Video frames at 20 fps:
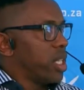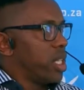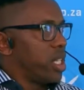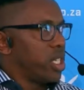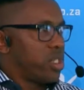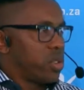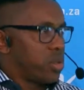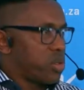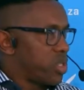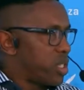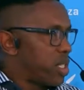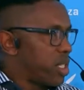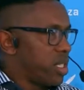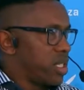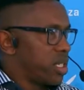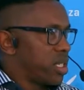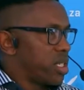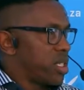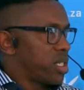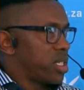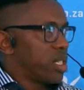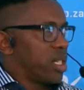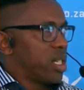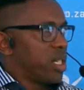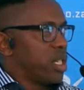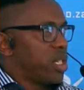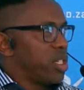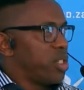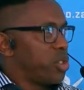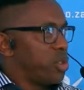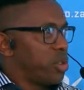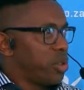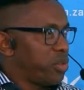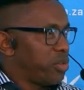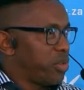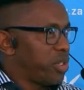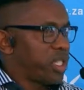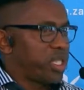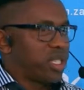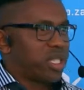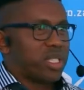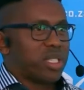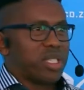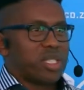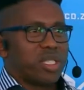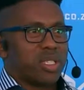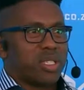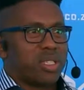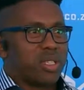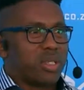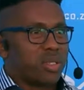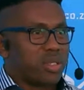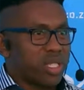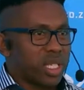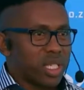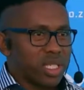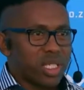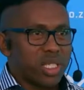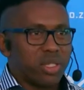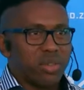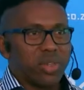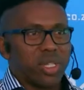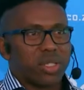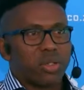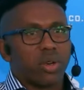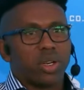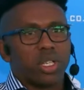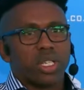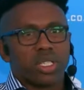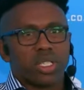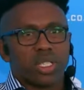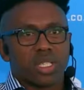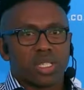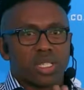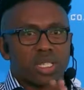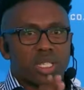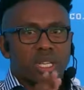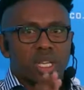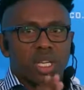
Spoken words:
It's your CETAs, it's your universities, it's your TVET colleges,